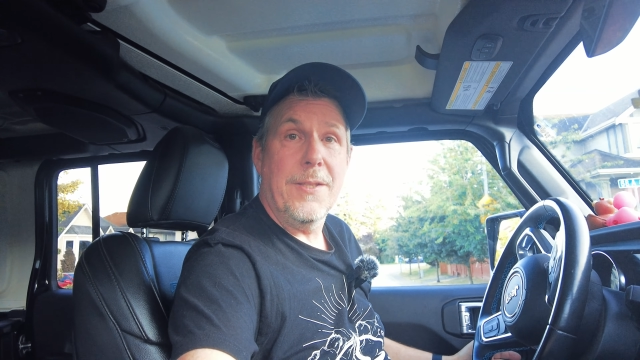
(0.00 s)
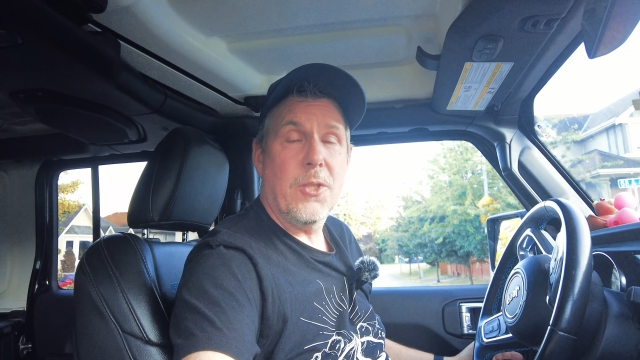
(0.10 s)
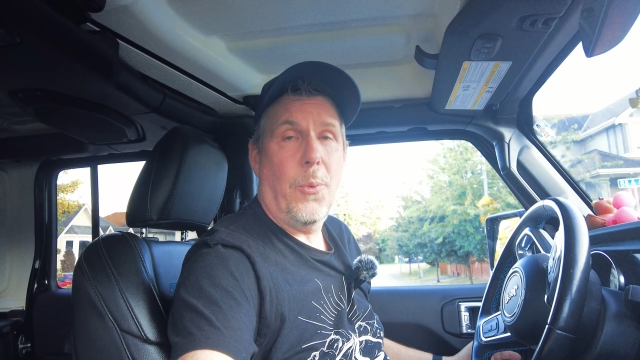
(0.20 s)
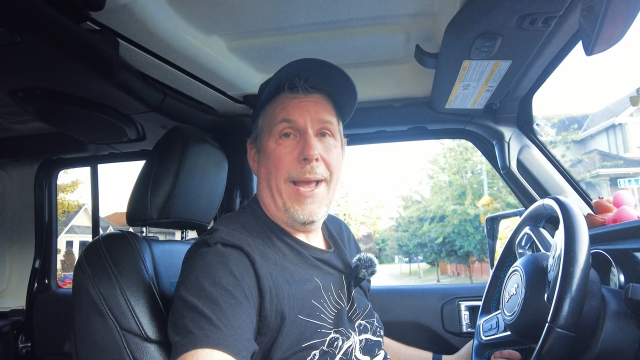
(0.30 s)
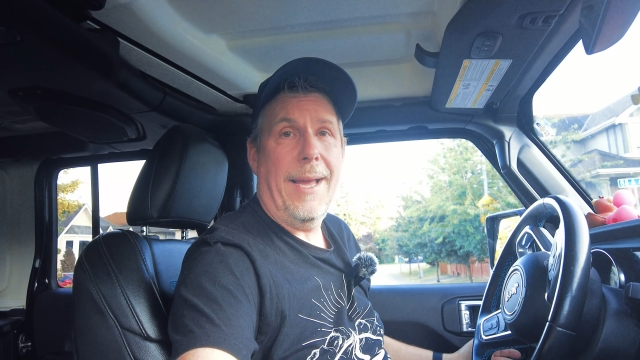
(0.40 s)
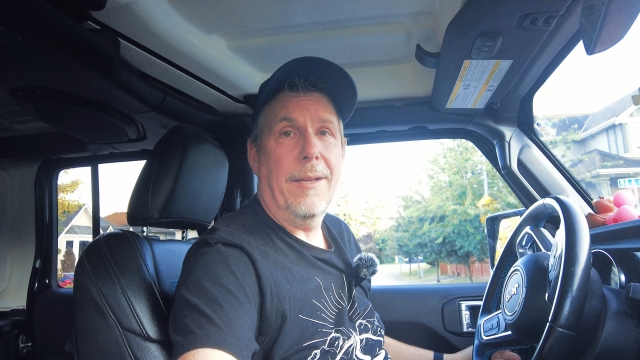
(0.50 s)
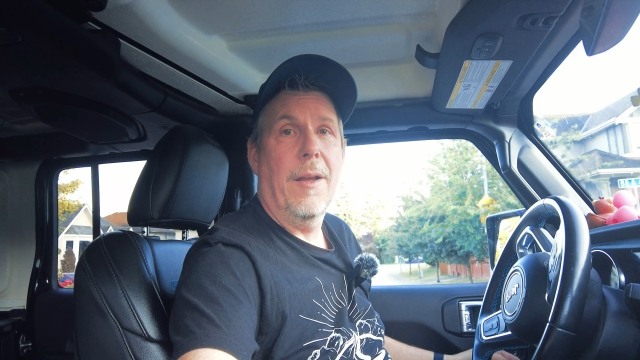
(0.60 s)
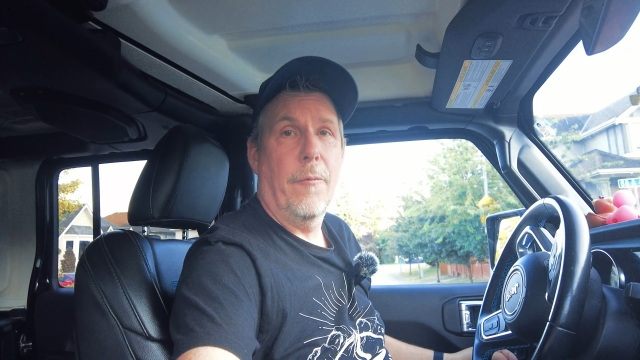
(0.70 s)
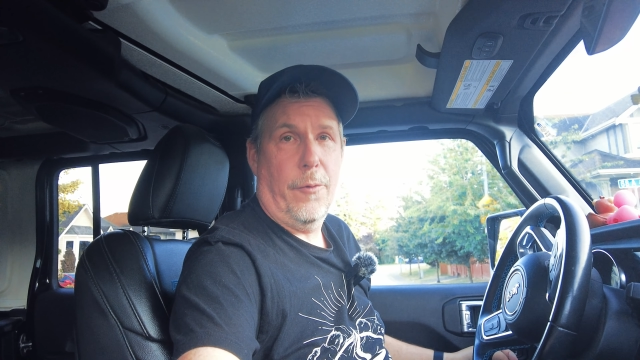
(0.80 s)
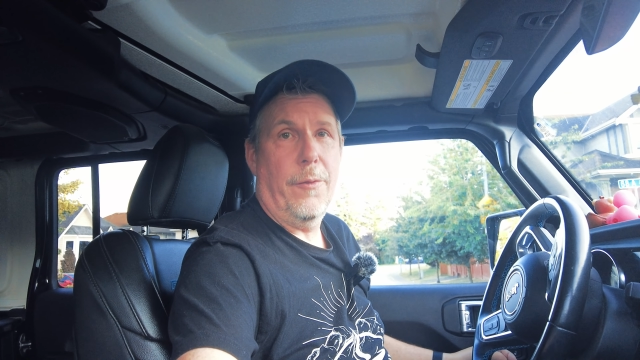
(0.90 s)
swag
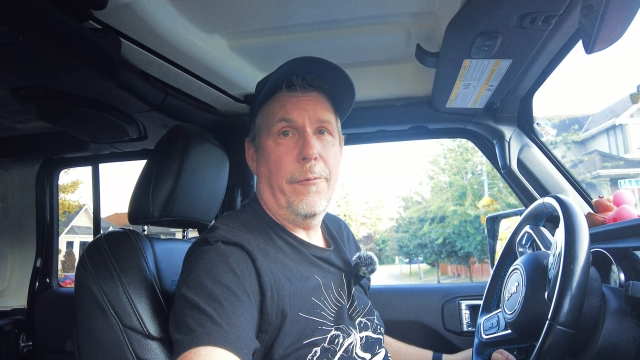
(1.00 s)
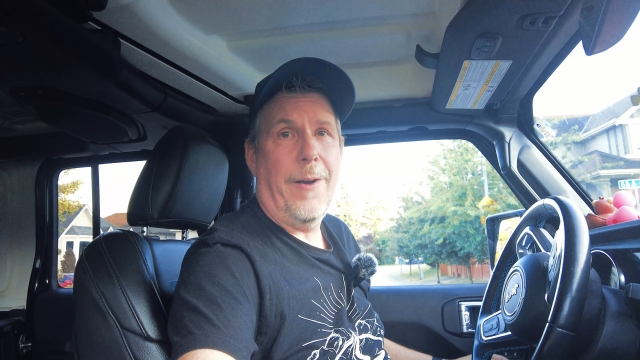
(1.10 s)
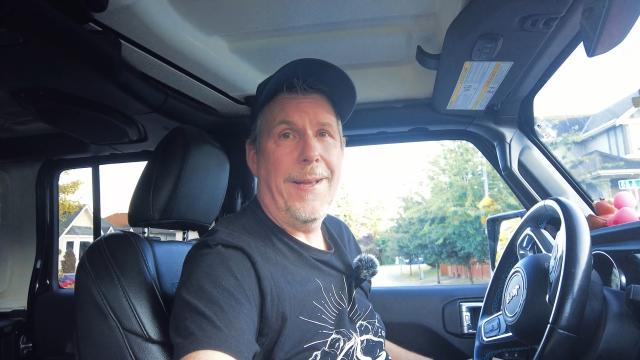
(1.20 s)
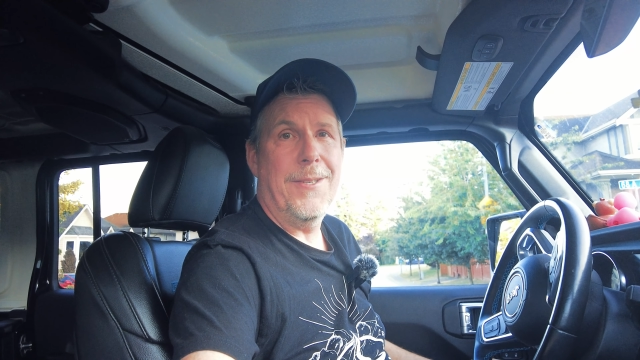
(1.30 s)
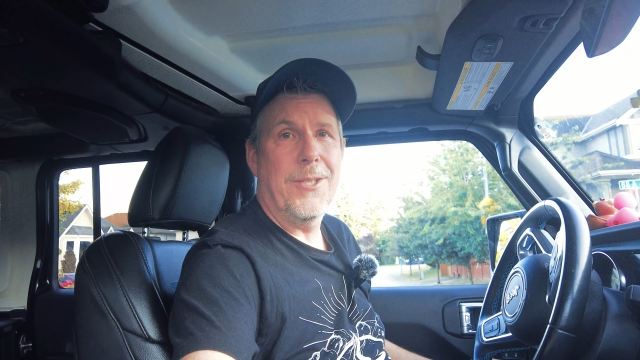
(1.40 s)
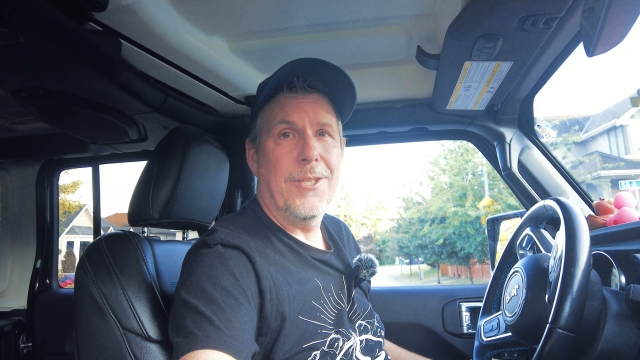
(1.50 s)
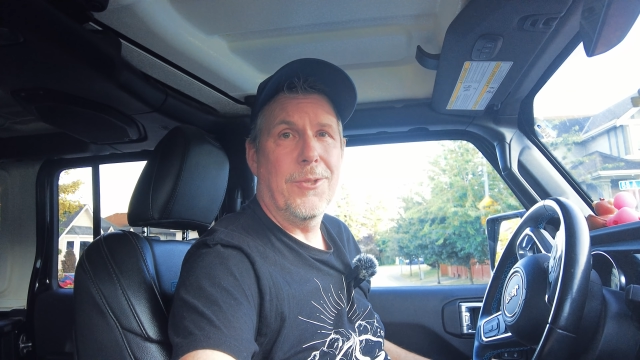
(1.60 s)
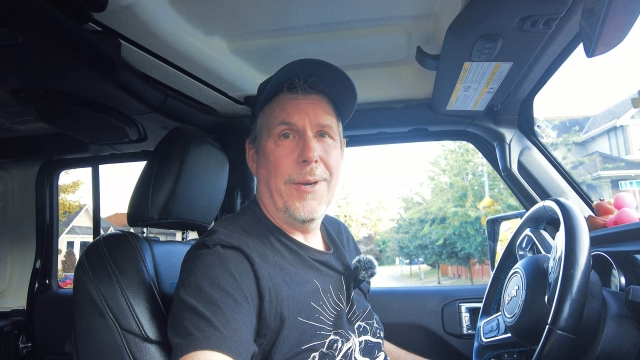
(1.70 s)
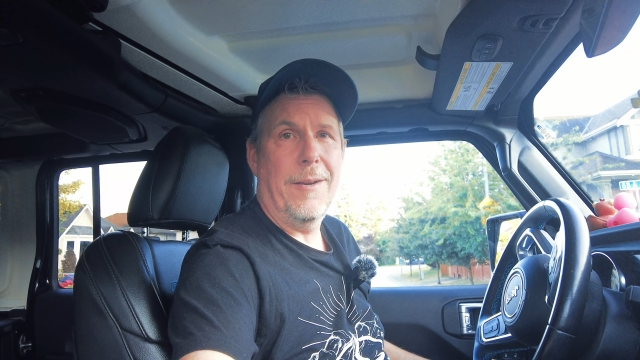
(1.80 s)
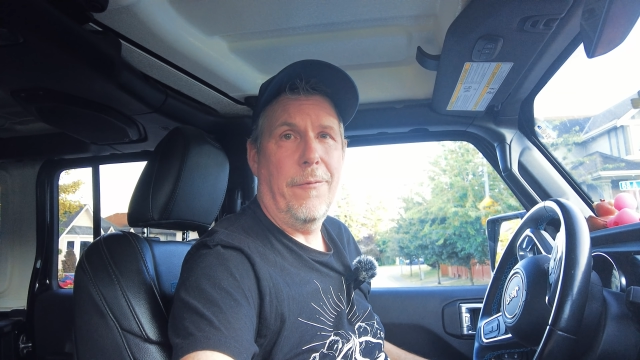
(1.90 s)
for the finders to
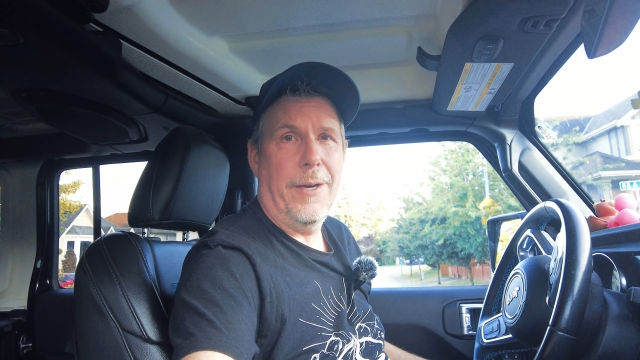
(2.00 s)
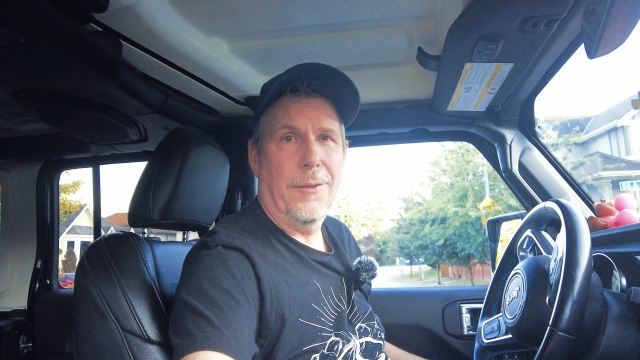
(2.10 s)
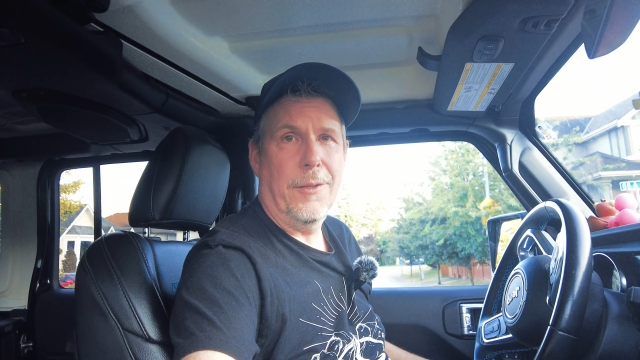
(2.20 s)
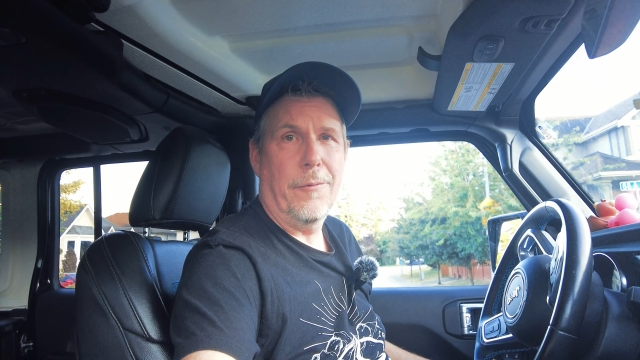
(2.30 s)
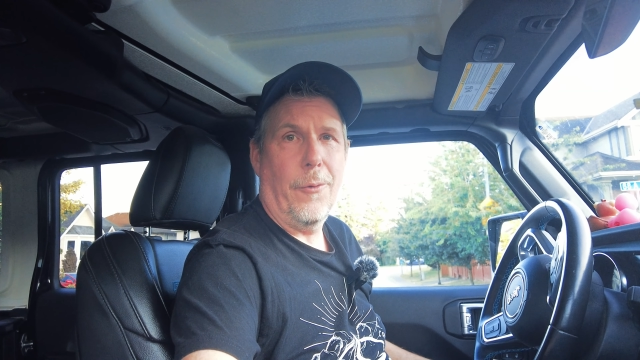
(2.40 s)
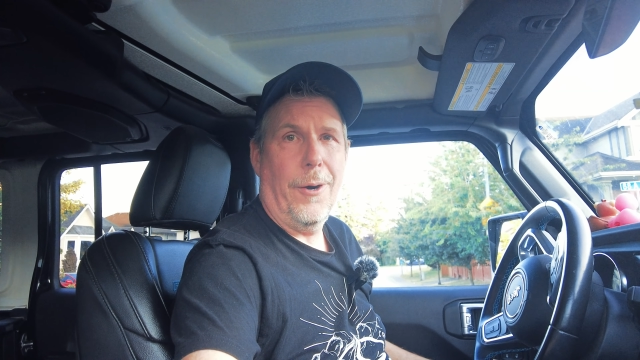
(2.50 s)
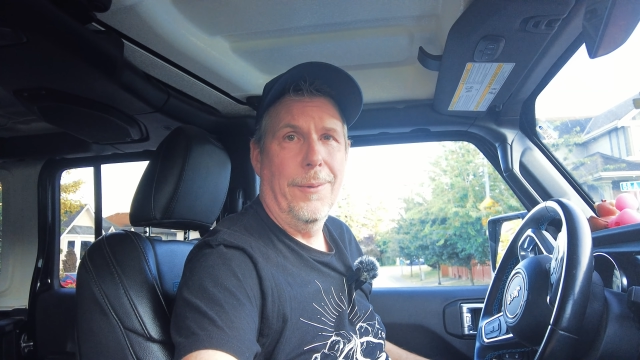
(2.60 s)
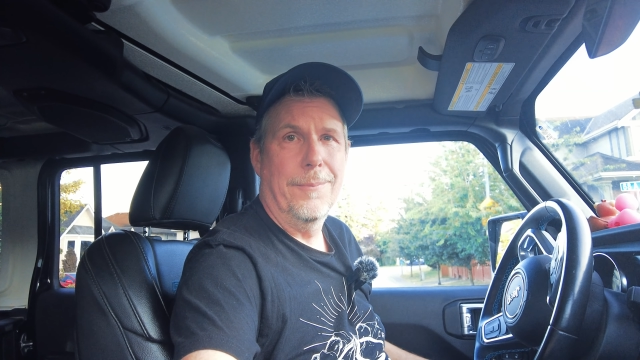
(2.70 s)
trade fairly for.